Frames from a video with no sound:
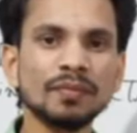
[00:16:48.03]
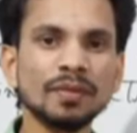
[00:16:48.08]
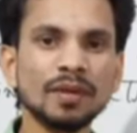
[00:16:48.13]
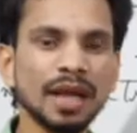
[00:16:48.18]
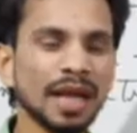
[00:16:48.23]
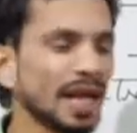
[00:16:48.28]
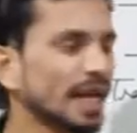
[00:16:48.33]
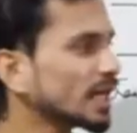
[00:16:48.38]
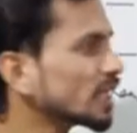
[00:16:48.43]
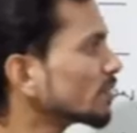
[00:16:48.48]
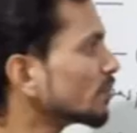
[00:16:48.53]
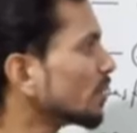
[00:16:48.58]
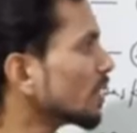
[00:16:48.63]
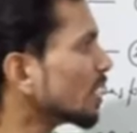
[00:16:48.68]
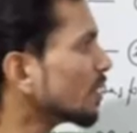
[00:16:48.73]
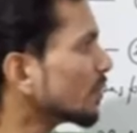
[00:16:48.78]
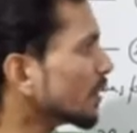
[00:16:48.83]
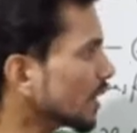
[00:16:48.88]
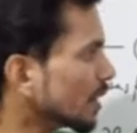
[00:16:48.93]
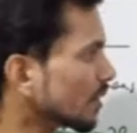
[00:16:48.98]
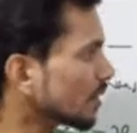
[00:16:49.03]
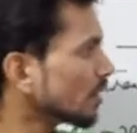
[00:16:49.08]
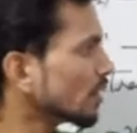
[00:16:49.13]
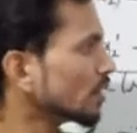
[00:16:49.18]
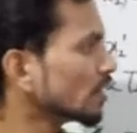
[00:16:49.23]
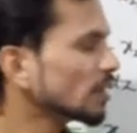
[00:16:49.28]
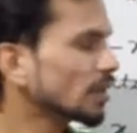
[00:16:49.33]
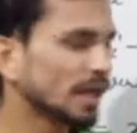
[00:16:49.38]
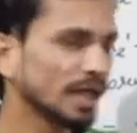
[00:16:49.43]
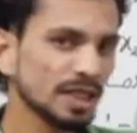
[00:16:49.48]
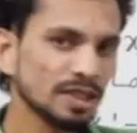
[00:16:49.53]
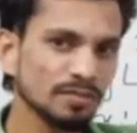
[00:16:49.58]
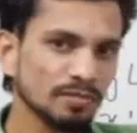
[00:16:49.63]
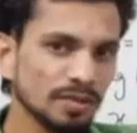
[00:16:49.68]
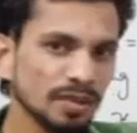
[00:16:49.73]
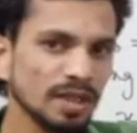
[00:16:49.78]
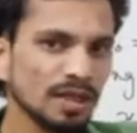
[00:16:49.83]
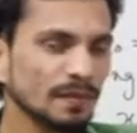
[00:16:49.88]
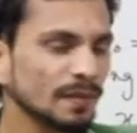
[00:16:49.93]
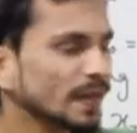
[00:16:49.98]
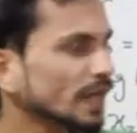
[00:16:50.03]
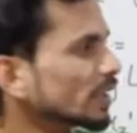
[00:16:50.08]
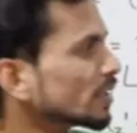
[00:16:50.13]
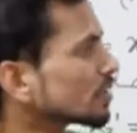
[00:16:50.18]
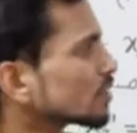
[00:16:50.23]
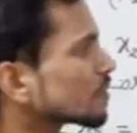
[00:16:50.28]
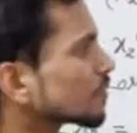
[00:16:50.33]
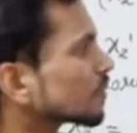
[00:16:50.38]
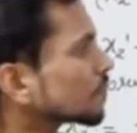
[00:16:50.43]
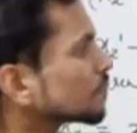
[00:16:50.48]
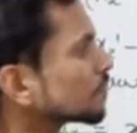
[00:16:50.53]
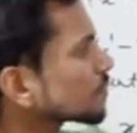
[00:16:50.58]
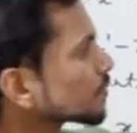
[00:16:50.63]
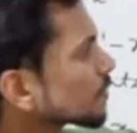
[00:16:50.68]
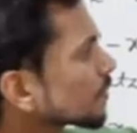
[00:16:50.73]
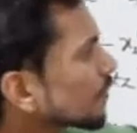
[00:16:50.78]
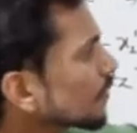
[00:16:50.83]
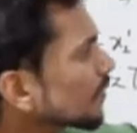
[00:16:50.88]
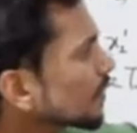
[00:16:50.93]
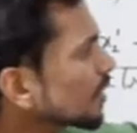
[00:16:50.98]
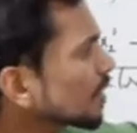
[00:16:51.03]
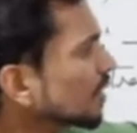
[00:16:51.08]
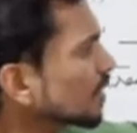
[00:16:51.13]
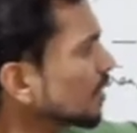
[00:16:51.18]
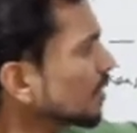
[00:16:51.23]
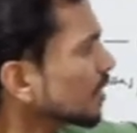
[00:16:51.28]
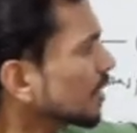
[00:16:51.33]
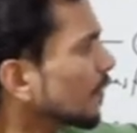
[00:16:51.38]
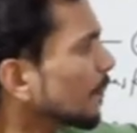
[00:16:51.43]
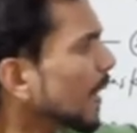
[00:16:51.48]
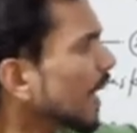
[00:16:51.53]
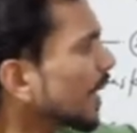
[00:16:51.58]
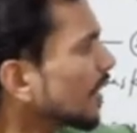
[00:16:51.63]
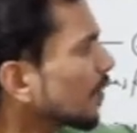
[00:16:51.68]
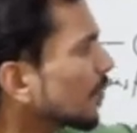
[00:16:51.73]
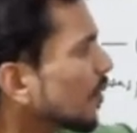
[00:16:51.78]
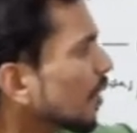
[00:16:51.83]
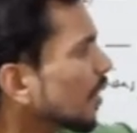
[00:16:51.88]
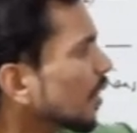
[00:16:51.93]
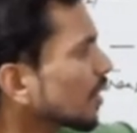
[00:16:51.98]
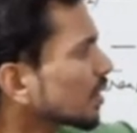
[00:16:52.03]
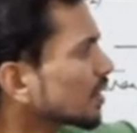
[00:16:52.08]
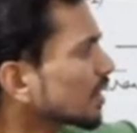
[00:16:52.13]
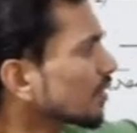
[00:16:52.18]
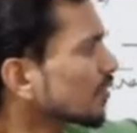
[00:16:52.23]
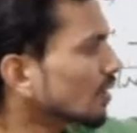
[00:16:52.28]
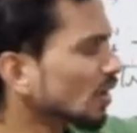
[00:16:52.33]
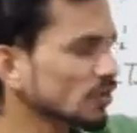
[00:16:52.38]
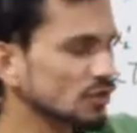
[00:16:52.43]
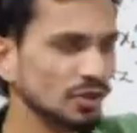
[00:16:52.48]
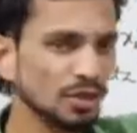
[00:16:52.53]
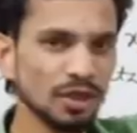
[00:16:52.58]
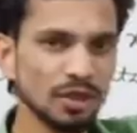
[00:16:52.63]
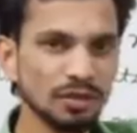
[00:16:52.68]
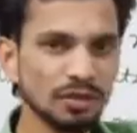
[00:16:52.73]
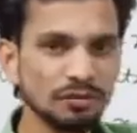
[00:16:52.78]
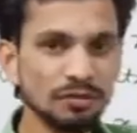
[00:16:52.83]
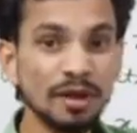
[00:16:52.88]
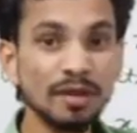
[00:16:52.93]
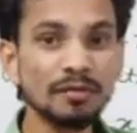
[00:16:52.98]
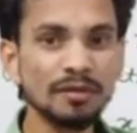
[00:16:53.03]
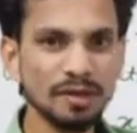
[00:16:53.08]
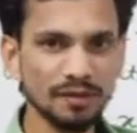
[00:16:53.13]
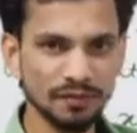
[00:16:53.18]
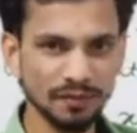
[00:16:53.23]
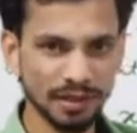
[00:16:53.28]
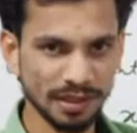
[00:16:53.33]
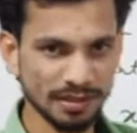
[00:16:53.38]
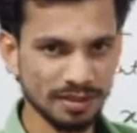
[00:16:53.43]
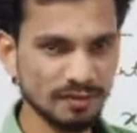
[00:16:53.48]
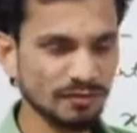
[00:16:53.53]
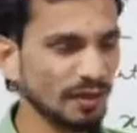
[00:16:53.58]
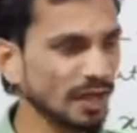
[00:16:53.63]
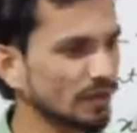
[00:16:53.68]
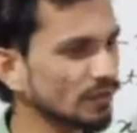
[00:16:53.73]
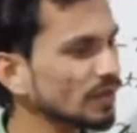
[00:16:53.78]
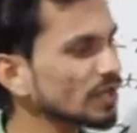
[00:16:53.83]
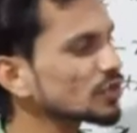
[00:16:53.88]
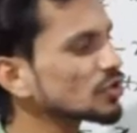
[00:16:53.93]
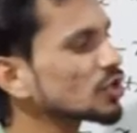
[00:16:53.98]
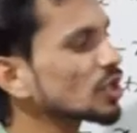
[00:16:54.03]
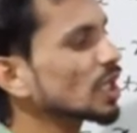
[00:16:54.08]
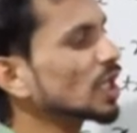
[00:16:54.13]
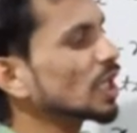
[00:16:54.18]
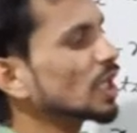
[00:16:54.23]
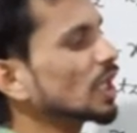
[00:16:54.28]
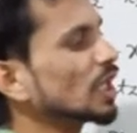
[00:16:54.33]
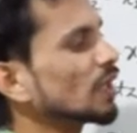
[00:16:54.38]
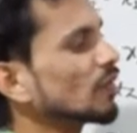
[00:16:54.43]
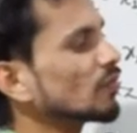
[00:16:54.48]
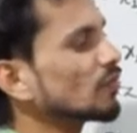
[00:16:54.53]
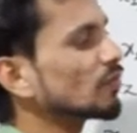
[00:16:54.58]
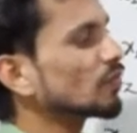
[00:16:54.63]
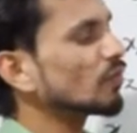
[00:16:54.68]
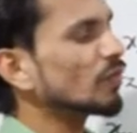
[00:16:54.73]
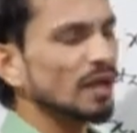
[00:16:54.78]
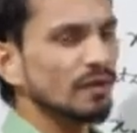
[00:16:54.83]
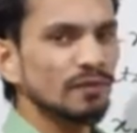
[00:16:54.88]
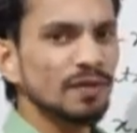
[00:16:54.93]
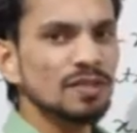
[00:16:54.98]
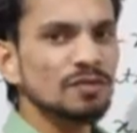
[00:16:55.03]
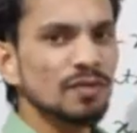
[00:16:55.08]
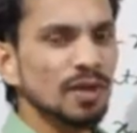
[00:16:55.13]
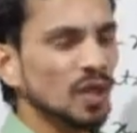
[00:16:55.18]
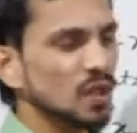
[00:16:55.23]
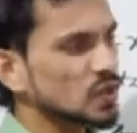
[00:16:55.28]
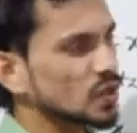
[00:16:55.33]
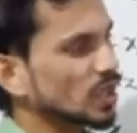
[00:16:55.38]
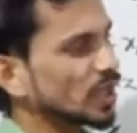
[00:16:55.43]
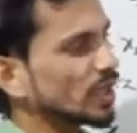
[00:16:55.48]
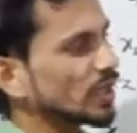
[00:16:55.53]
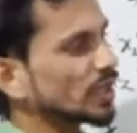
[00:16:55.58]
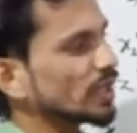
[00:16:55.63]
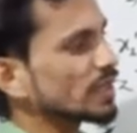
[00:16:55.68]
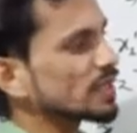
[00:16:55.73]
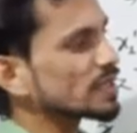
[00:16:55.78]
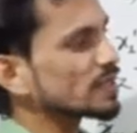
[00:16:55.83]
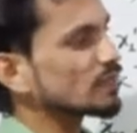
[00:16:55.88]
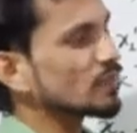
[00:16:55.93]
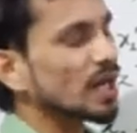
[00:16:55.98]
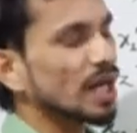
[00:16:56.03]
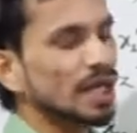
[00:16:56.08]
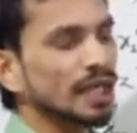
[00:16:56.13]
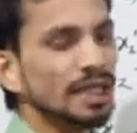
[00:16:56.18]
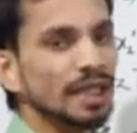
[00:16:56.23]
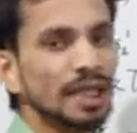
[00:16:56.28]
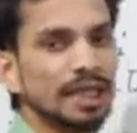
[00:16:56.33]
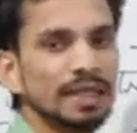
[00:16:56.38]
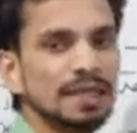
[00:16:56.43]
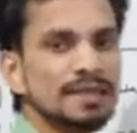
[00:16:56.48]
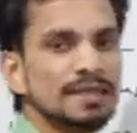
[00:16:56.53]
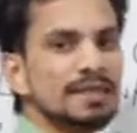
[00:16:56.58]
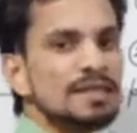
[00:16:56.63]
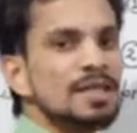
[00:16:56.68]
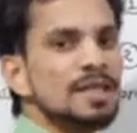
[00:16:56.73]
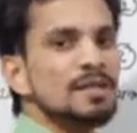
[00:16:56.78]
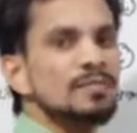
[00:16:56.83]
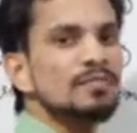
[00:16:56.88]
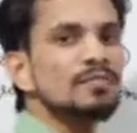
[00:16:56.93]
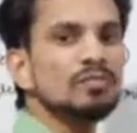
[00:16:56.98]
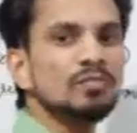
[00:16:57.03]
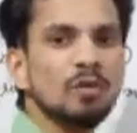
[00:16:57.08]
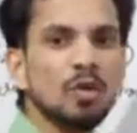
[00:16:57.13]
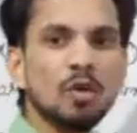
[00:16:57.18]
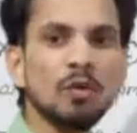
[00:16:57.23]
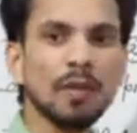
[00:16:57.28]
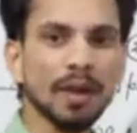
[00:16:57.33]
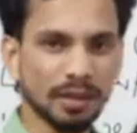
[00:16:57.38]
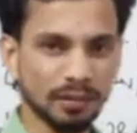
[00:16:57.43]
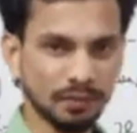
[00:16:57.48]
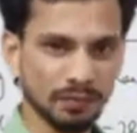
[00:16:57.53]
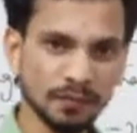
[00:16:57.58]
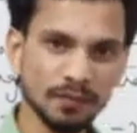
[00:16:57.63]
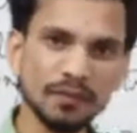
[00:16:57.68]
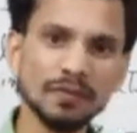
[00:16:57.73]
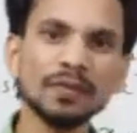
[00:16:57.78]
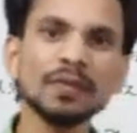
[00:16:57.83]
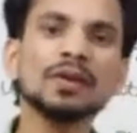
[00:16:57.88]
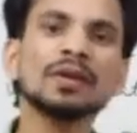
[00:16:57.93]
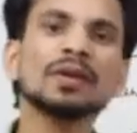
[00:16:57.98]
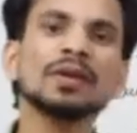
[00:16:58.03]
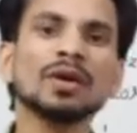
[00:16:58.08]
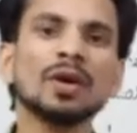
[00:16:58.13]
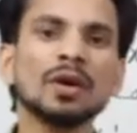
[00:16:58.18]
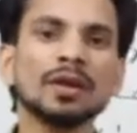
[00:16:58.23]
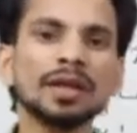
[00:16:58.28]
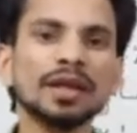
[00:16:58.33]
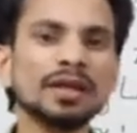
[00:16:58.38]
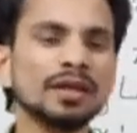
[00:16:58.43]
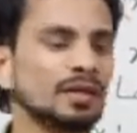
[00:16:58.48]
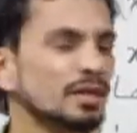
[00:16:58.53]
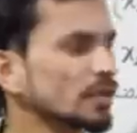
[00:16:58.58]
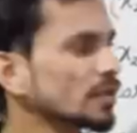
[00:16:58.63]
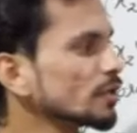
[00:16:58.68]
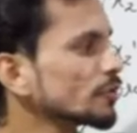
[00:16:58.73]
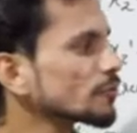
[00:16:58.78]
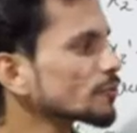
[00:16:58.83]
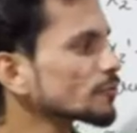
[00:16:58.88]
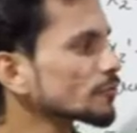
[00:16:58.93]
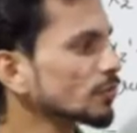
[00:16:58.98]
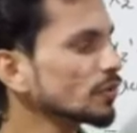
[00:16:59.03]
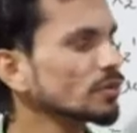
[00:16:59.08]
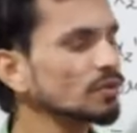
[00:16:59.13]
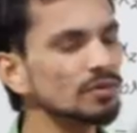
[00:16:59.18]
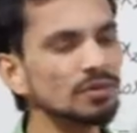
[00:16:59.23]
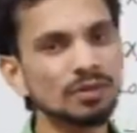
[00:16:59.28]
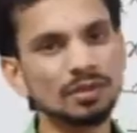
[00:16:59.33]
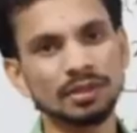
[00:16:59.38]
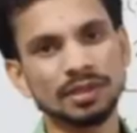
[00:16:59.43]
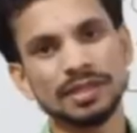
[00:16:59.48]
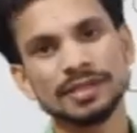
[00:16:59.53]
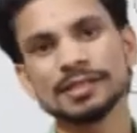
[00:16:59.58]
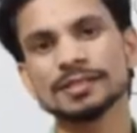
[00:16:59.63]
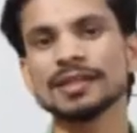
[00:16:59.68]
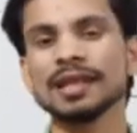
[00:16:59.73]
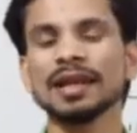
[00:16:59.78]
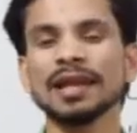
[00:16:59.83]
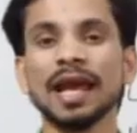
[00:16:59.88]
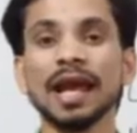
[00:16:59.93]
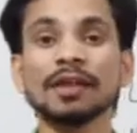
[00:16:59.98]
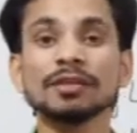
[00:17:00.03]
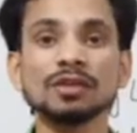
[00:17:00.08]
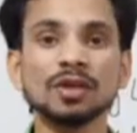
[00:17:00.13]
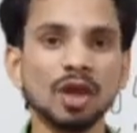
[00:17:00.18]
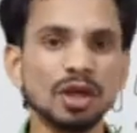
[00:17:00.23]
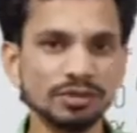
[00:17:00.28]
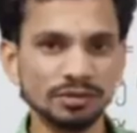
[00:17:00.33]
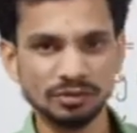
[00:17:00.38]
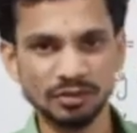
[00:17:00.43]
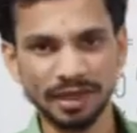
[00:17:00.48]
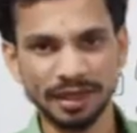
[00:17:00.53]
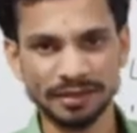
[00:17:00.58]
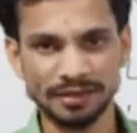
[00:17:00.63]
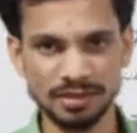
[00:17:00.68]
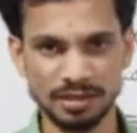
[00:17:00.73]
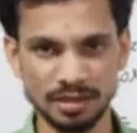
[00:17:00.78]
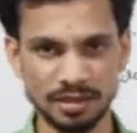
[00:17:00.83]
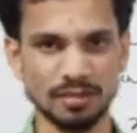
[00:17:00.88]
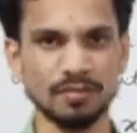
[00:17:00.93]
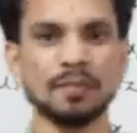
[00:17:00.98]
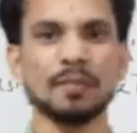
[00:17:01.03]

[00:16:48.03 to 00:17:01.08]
and it will be depend upon the velocity of the frame of reference by which velocity this marker is moving, okay. So this is the length contraction